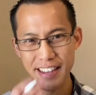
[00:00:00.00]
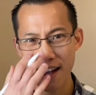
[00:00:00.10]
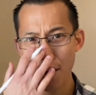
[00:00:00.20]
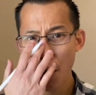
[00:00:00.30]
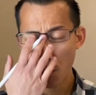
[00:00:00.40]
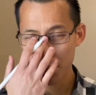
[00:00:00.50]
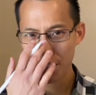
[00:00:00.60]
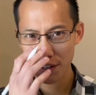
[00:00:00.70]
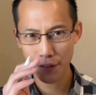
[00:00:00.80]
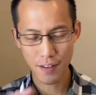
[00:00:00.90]
Now, what you're
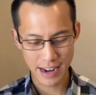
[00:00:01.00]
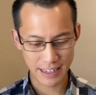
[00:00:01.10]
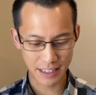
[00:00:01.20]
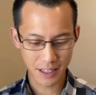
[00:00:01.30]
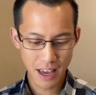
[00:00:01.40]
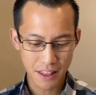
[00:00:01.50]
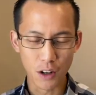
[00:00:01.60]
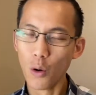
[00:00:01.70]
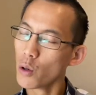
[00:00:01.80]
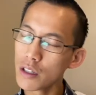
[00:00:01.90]
gonna find is
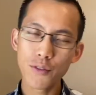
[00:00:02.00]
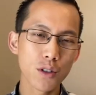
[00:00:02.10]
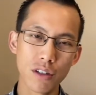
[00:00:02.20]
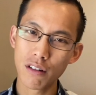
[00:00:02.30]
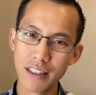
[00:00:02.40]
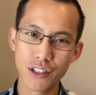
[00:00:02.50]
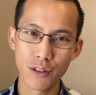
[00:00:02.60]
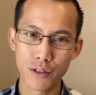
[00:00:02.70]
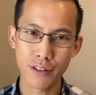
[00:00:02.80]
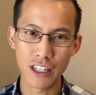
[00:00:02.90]
that all of your knowledge
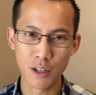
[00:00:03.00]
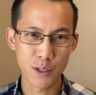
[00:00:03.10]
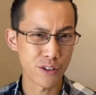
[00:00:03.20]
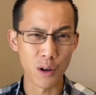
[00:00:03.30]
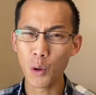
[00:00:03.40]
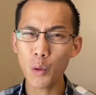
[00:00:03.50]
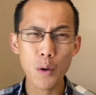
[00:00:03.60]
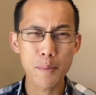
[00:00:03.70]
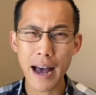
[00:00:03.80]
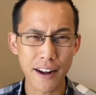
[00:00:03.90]
on trigonometry, all the
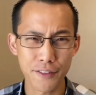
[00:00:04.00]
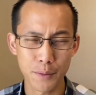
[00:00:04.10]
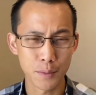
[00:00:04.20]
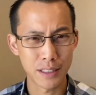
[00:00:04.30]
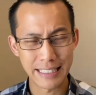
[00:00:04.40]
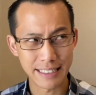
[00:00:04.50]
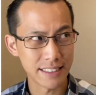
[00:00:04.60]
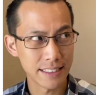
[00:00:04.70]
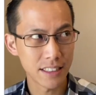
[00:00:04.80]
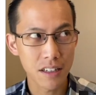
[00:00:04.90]
way back from like
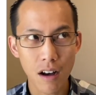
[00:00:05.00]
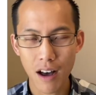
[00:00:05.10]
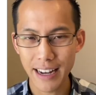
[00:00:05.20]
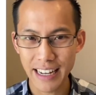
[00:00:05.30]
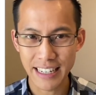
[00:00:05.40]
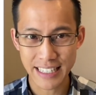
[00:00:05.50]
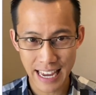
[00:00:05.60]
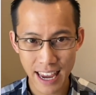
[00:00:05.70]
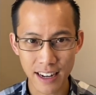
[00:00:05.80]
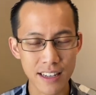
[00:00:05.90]
year nine and
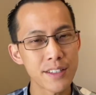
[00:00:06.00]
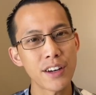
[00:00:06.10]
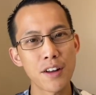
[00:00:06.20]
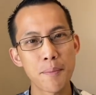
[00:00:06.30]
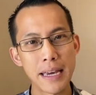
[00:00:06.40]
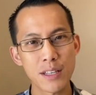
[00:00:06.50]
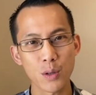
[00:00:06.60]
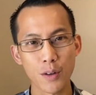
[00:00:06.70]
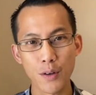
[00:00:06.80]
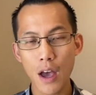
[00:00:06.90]
10 is gonna be
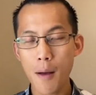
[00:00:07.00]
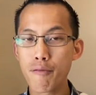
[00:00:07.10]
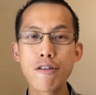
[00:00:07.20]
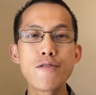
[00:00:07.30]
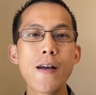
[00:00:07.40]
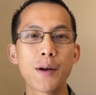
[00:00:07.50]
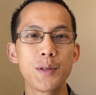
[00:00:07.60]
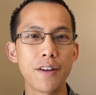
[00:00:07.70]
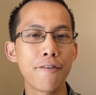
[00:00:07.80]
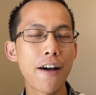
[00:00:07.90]
sort of
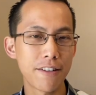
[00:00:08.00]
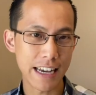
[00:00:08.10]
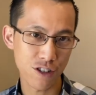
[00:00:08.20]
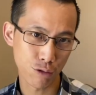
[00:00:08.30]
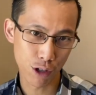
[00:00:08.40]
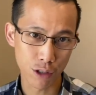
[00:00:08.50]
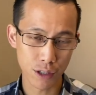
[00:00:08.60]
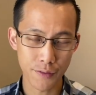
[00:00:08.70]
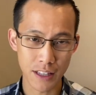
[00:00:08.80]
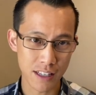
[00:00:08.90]
prerequisite foundational
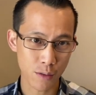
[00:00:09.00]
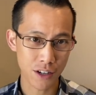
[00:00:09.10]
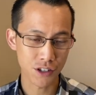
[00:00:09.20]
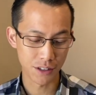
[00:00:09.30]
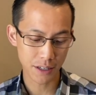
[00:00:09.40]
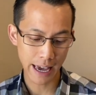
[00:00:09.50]
knowledge for these questions.